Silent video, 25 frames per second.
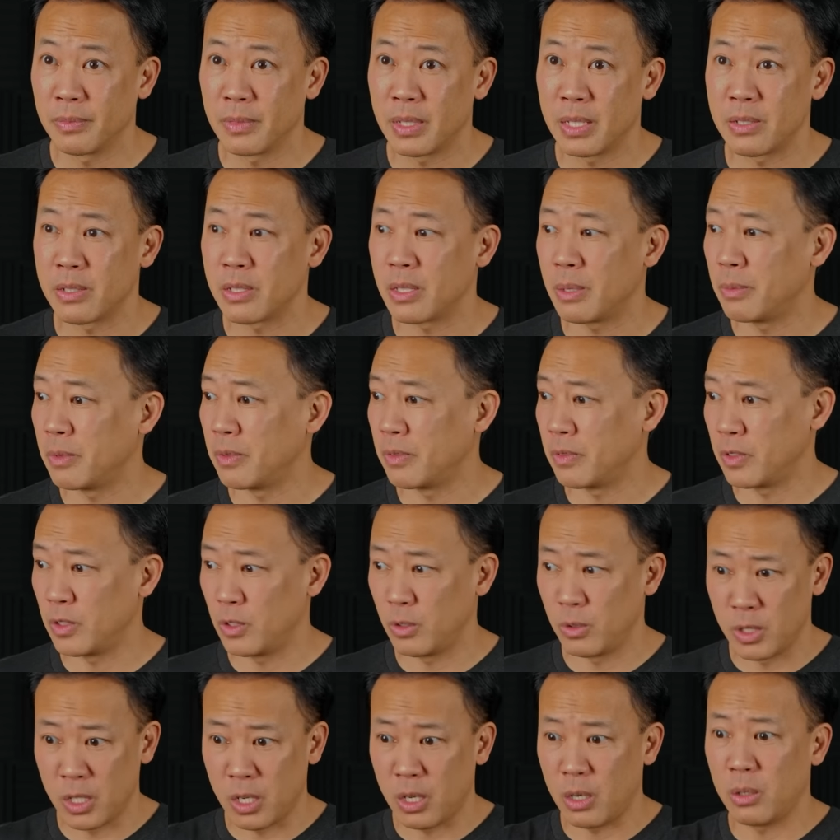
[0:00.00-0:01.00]
and some of
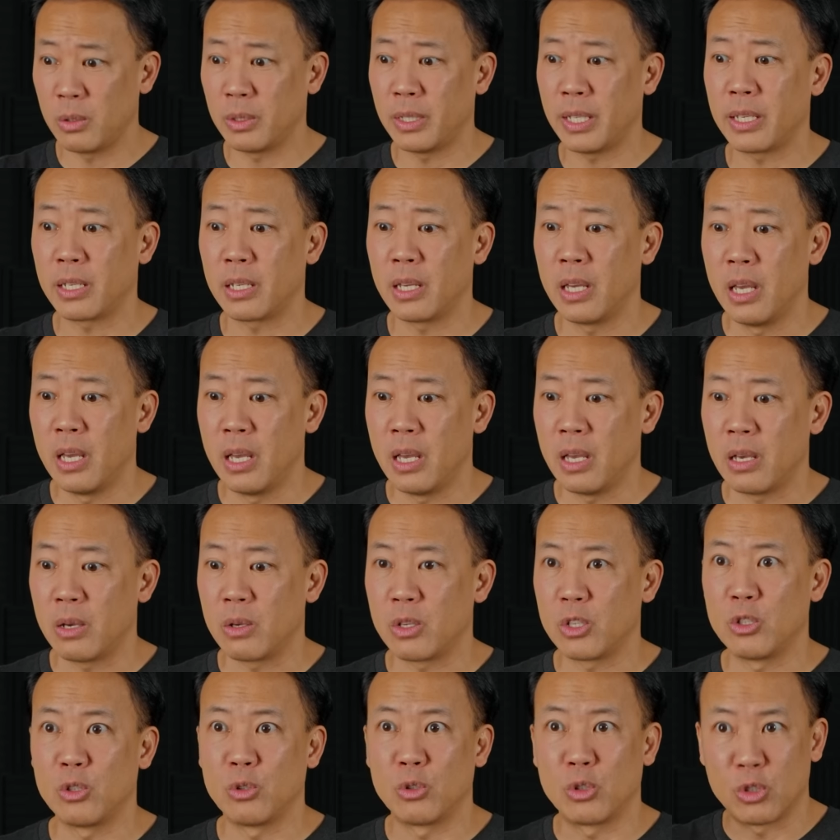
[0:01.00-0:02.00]
you know like
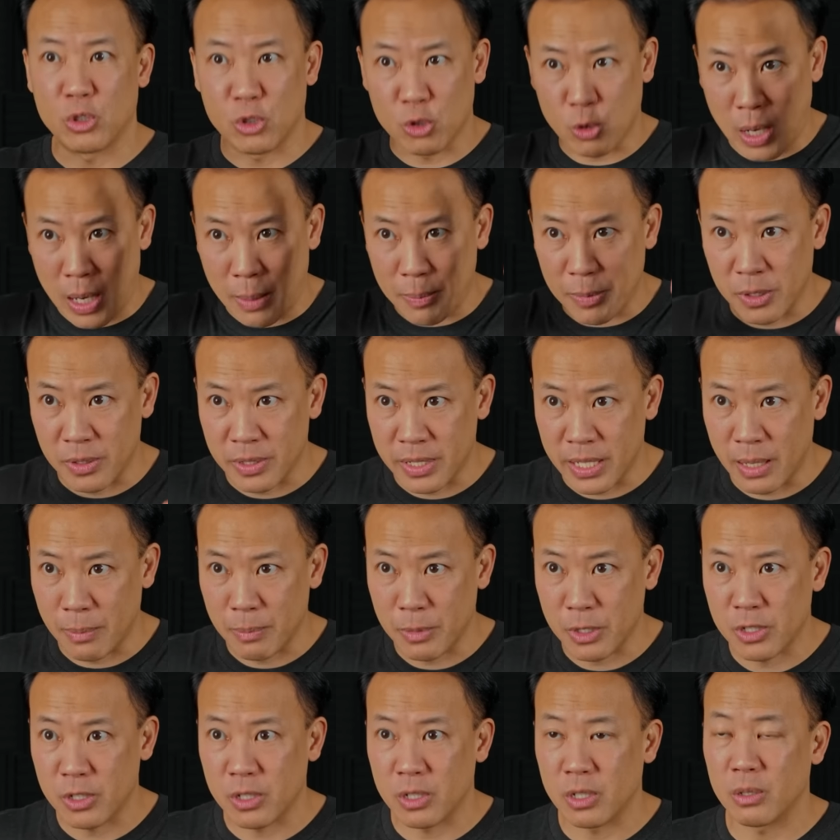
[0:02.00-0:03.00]
you drop your
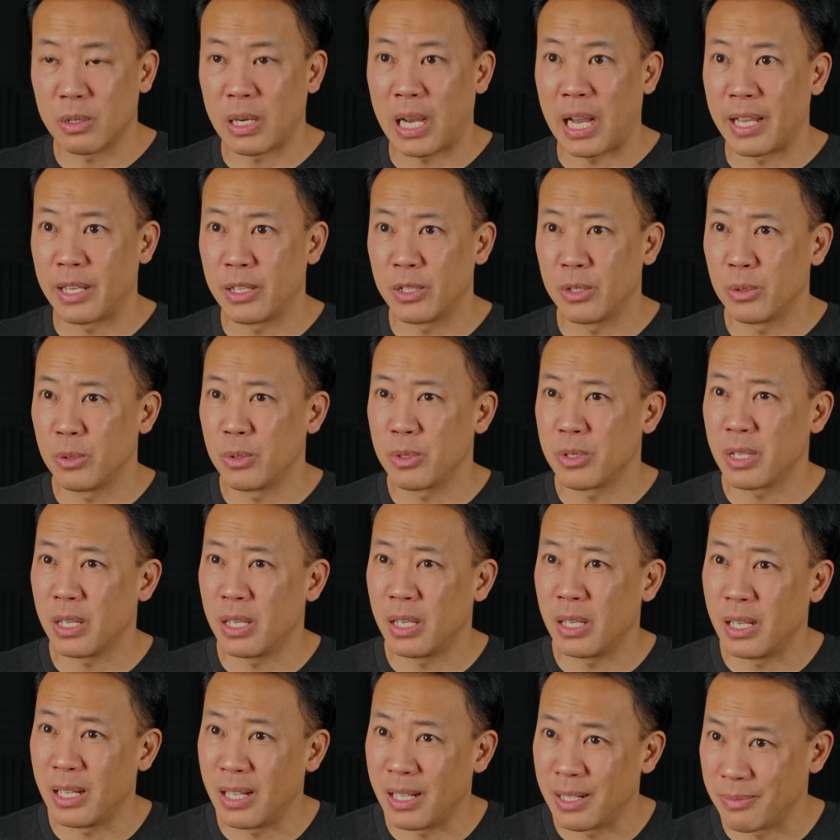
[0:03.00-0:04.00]
temperature i use
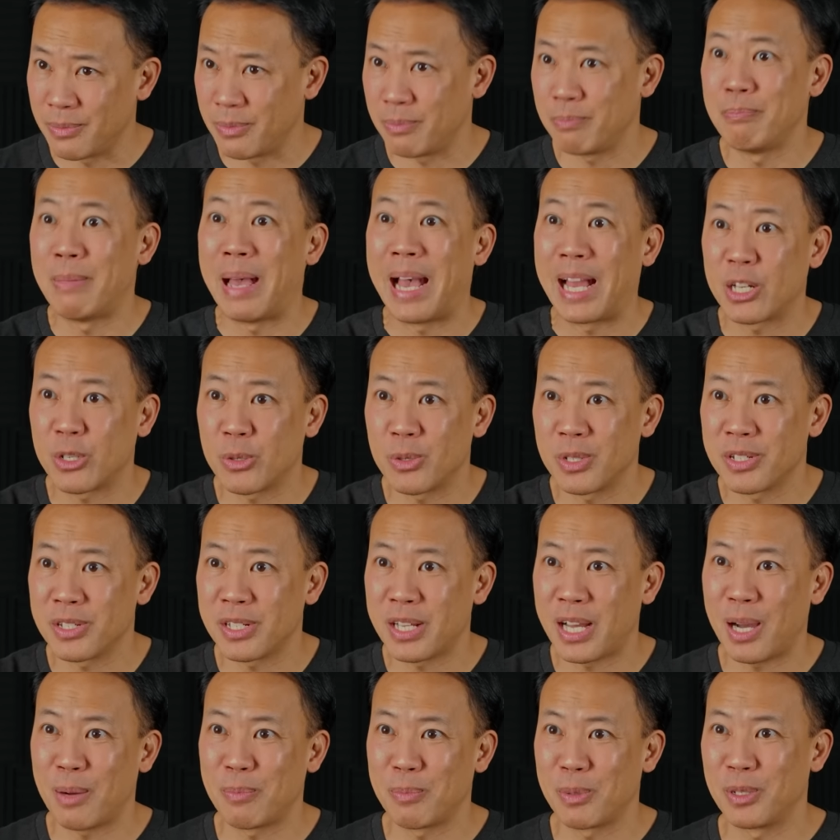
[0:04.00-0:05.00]
a mattress
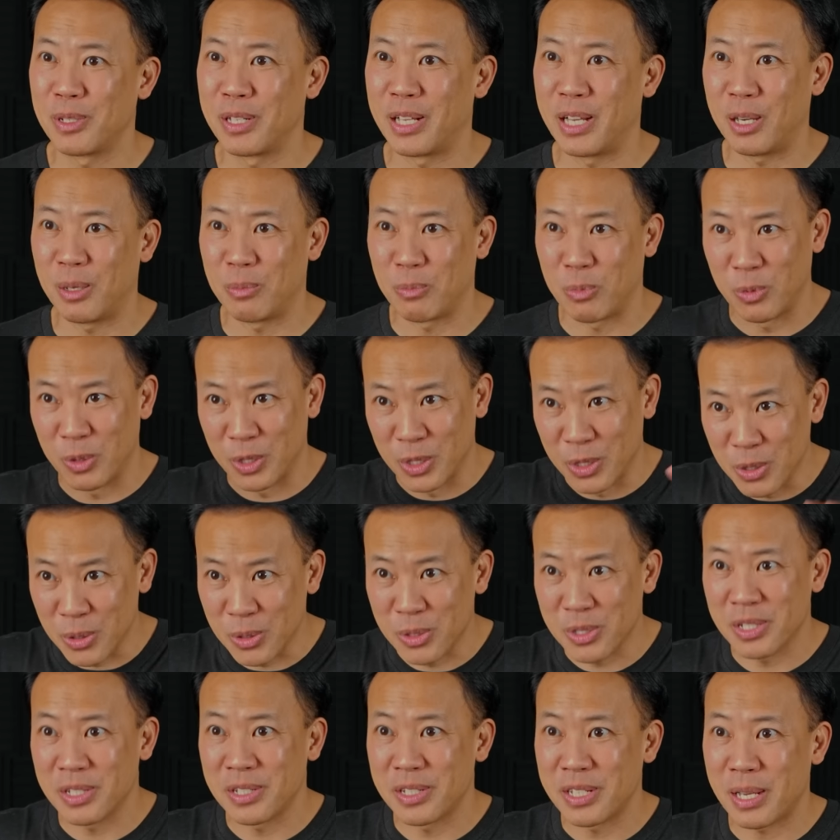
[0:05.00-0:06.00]
topper to help
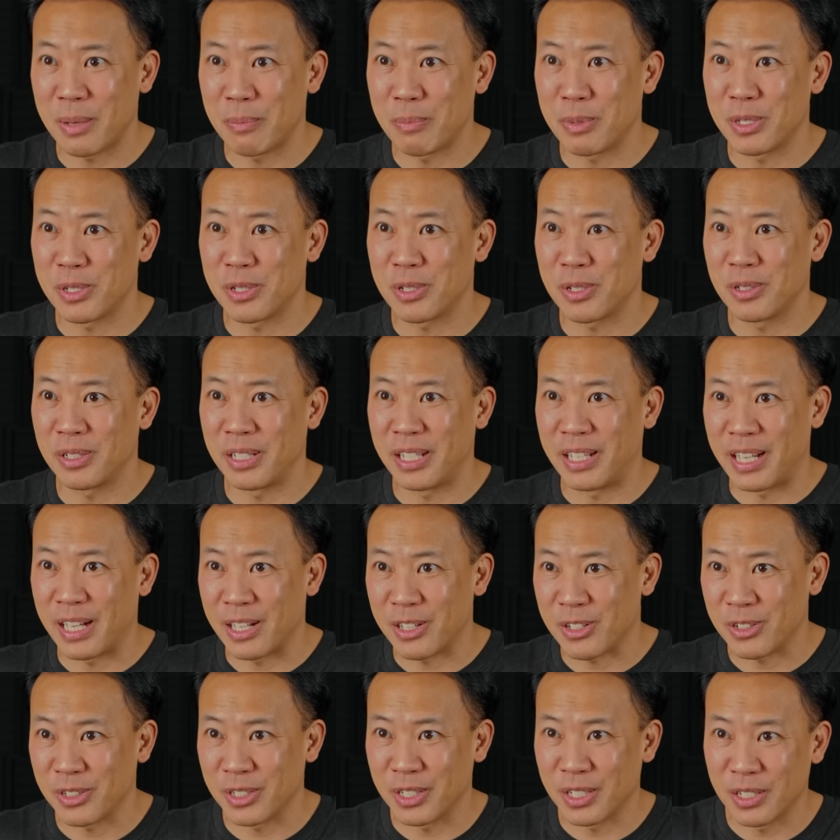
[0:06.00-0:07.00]
reduce the temperature that
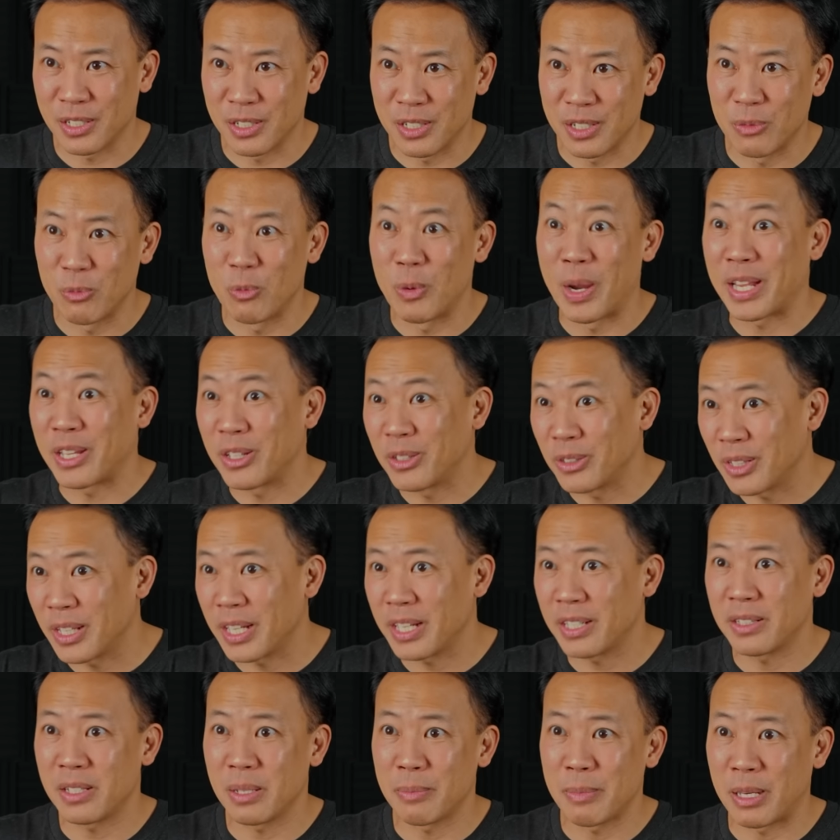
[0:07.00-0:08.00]
actually could
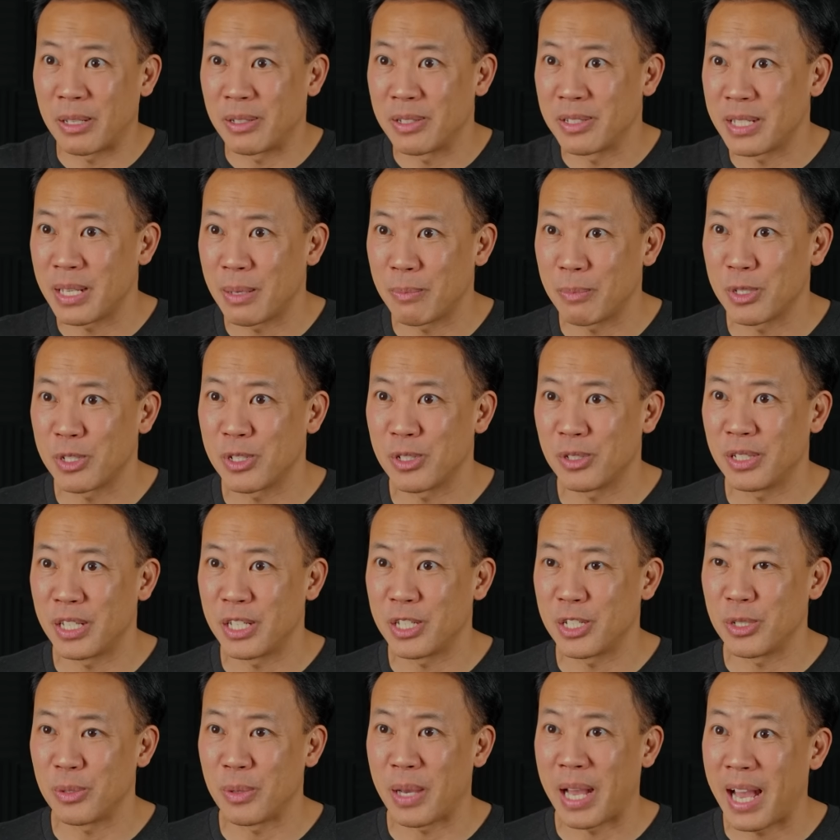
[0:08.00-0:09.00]
regulate the amount of temperature
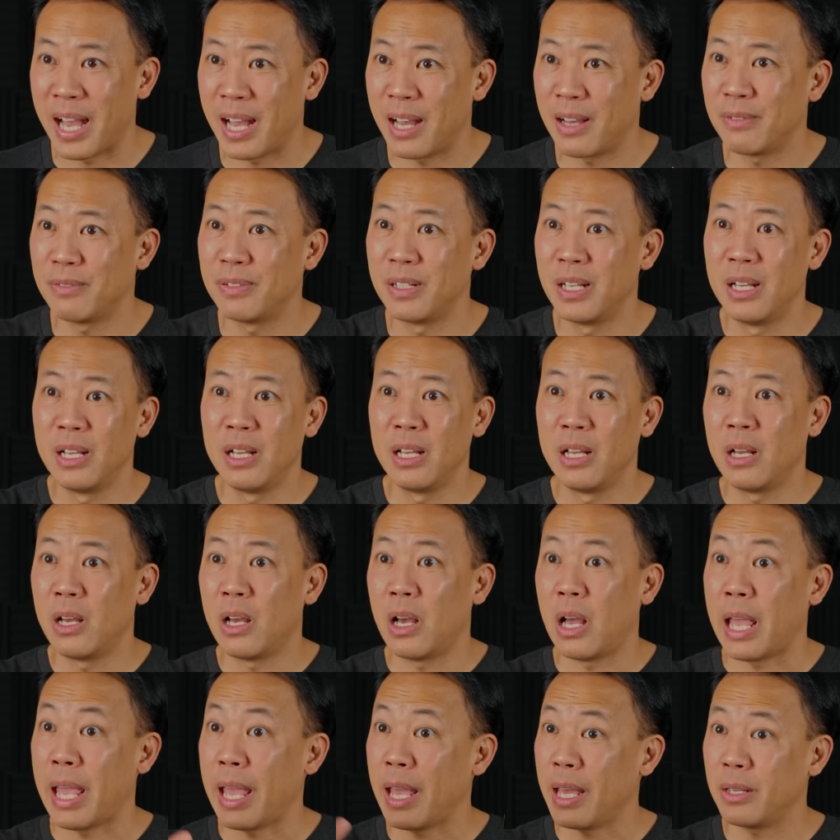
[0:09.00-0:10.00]
that you have
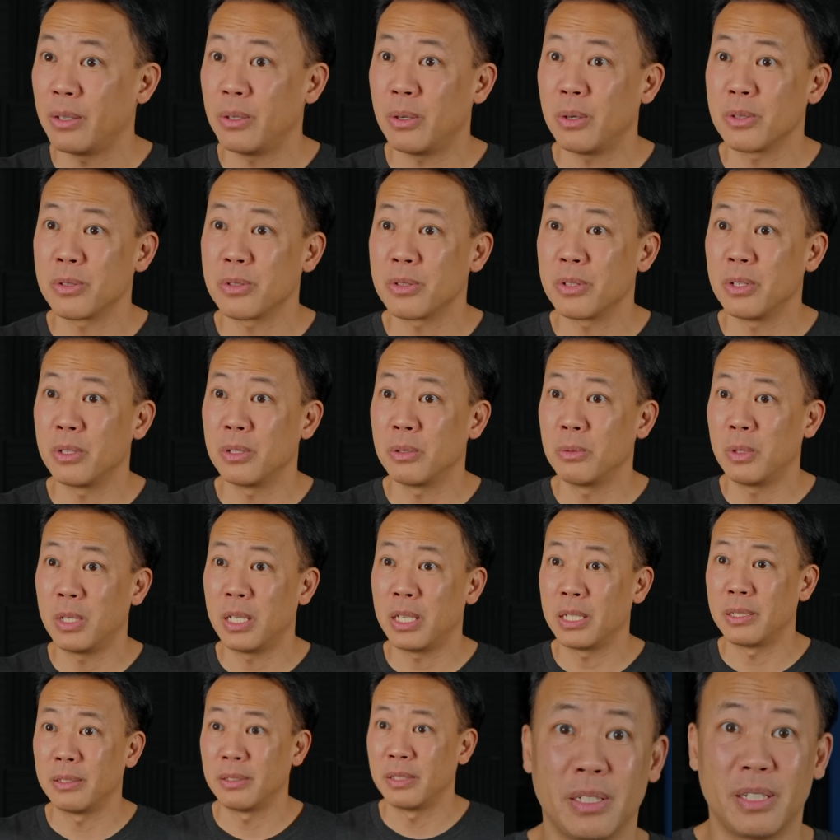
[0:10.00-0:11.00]
and also
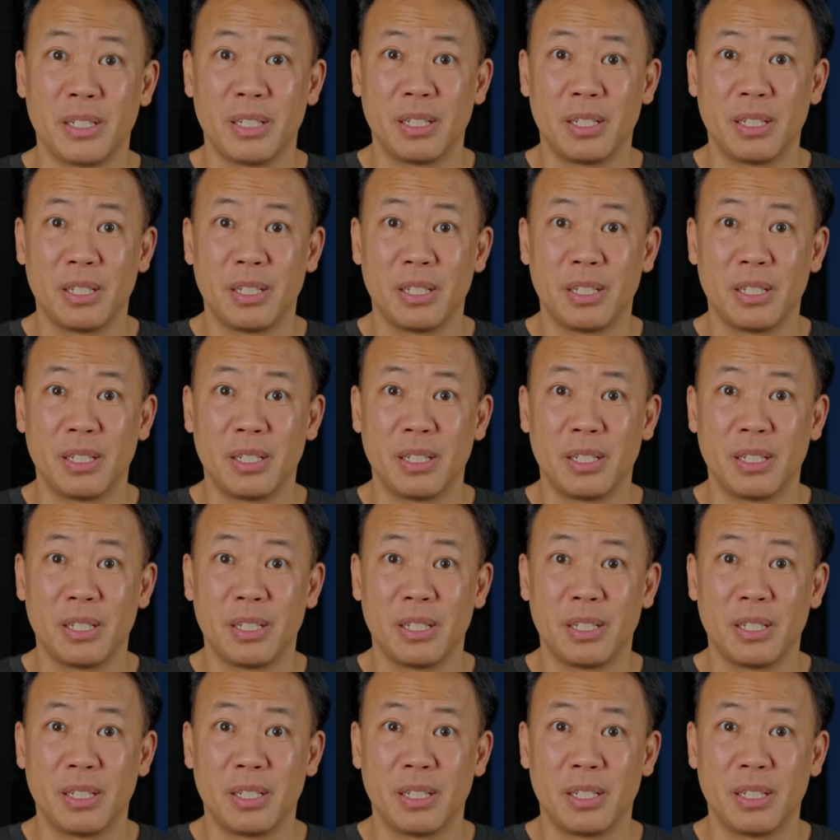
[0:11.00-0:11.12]
what